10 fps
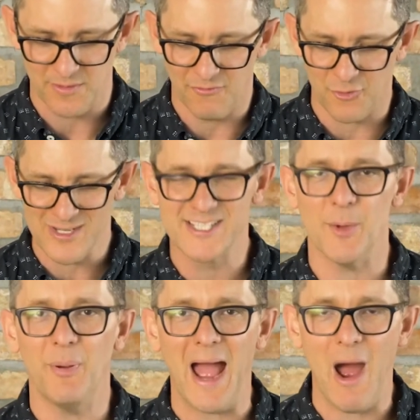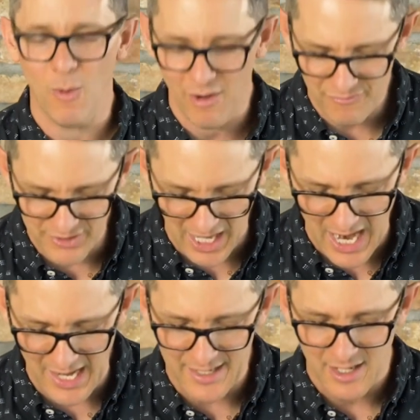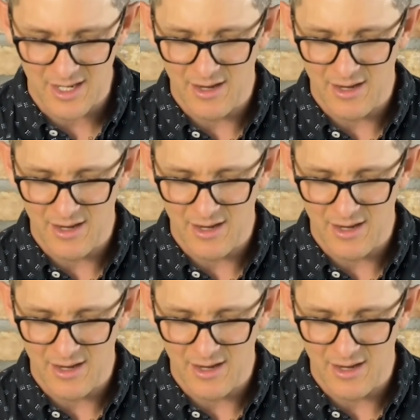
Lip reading: for it's the power of God